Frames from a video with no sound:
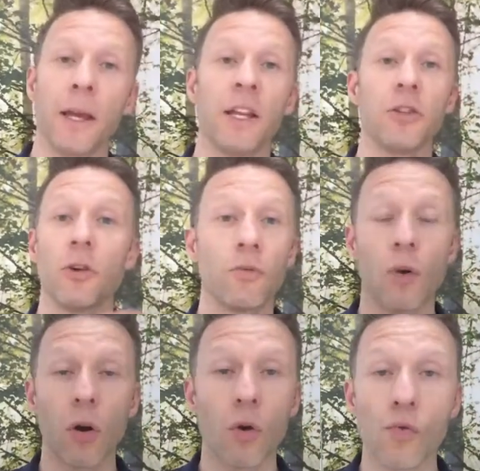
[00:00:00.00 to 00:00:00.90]
And it's not
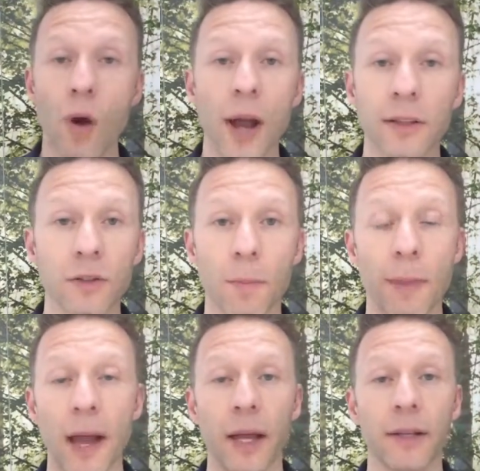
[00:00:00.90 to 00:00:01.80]
wrong or right. It's not
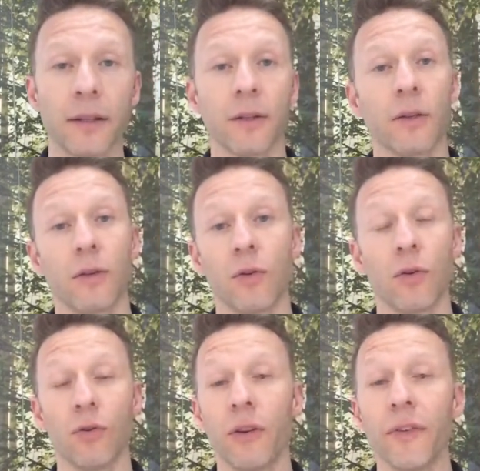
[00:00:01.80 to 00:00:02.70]
bad
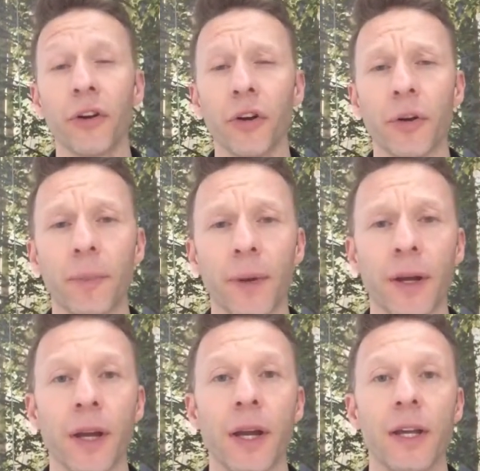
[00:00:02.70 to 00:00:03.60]
or even good.
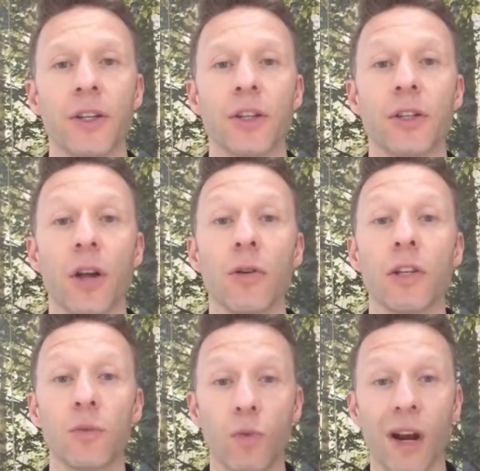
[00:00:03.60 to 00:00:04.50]
But just
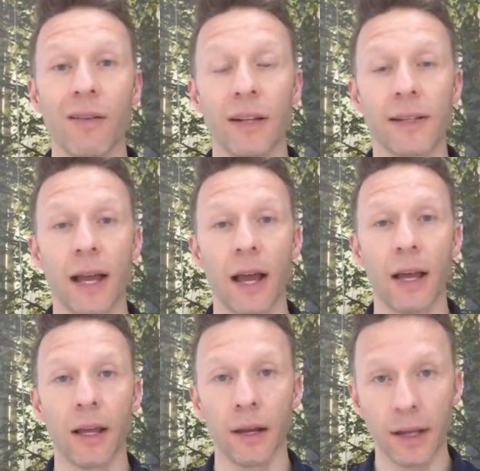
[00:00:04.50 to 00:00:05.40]
notice where it's
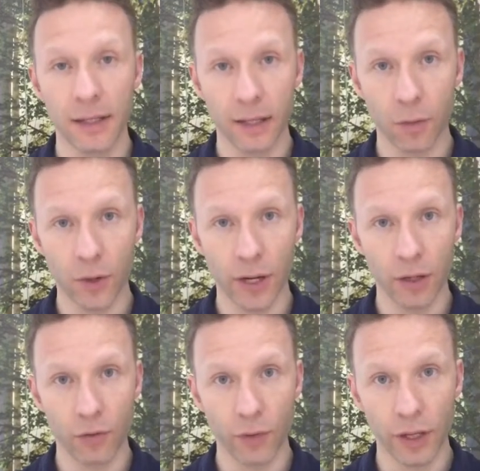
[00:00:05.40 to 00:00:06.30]
at, and is it where
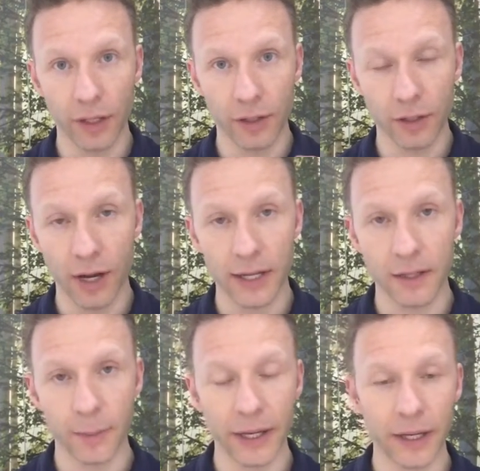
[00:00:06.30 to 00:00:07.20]
you really desire
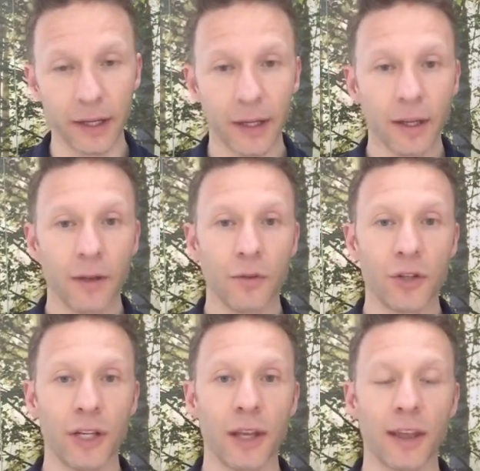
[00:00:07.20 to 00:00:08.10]
to be?
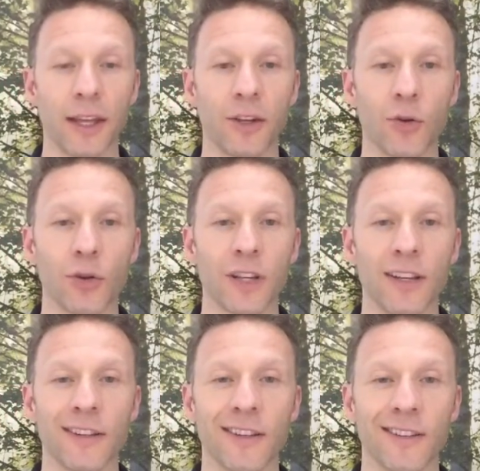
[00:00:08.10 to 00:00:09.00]
Virginia, I think yours
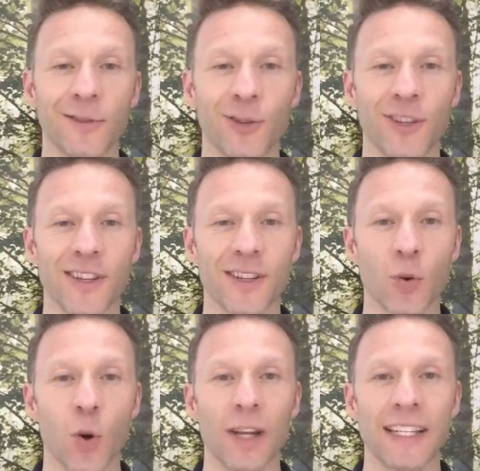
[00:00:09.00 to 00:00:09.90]
is, which is
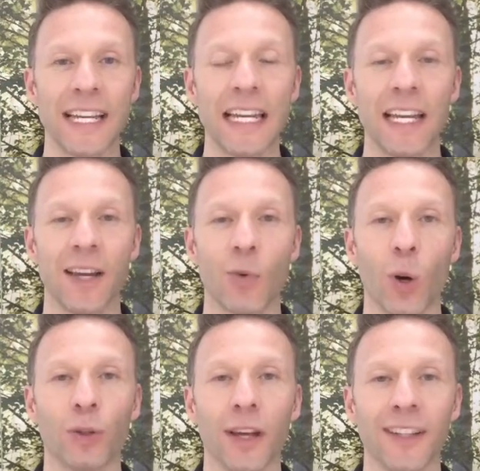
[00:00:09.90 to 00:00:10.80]
quality.
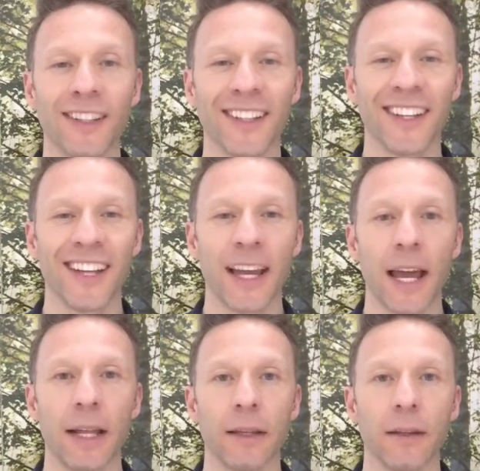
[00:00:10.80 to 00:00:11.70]
Well done.
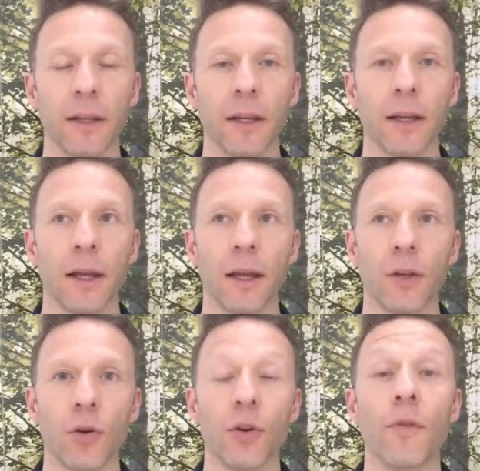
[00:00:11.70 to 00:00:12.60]
And
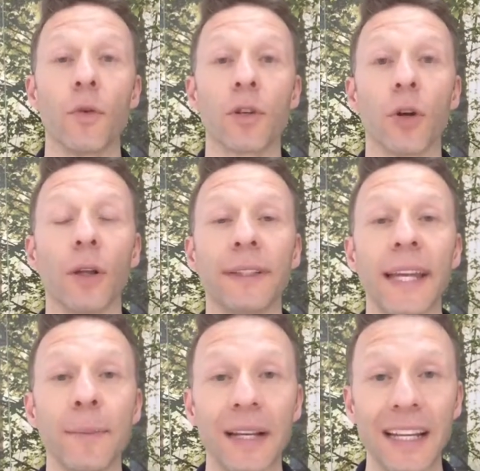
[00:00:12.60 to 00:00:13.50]
you've also got a
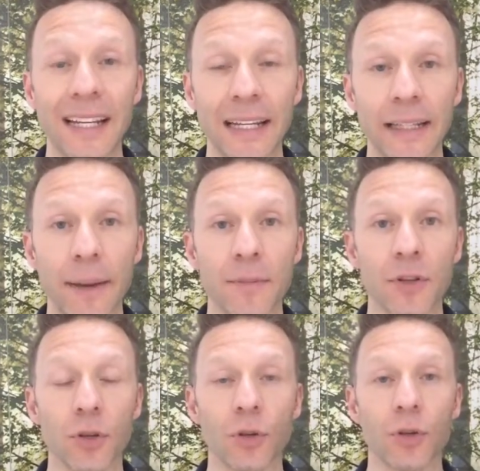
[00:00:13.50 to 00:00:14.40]
team leading them
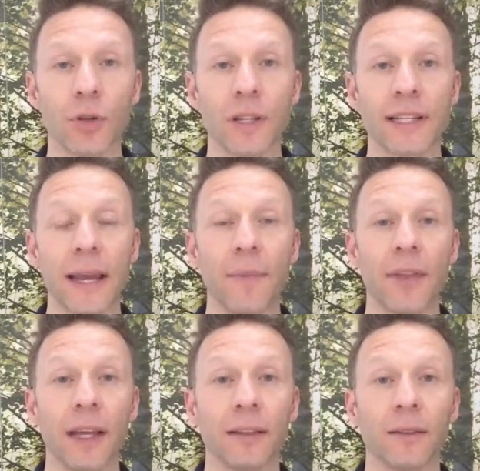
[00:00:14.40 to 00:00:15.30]
to do the same
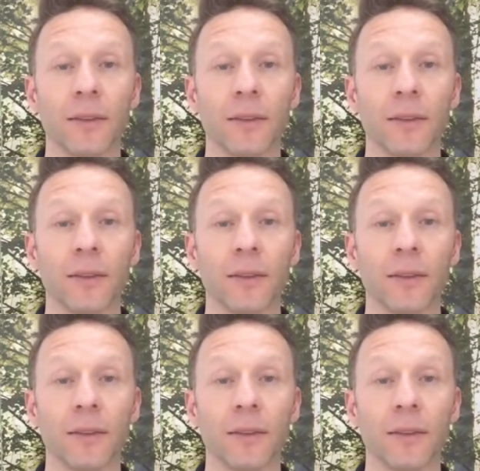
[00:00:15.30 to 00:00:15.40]
thing.